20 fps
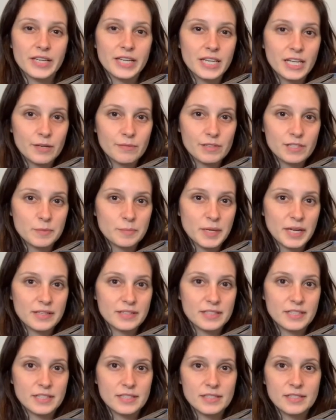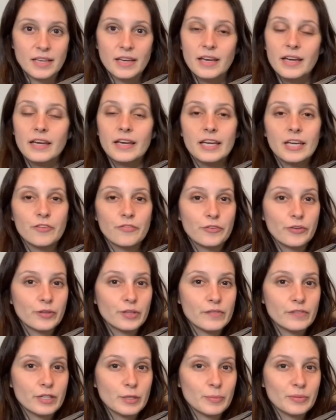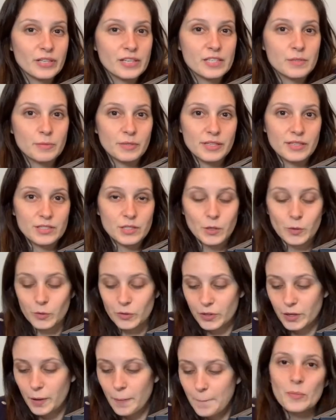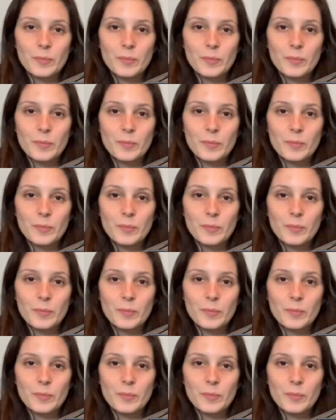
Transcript: eating responses if you live in a place where it's colder.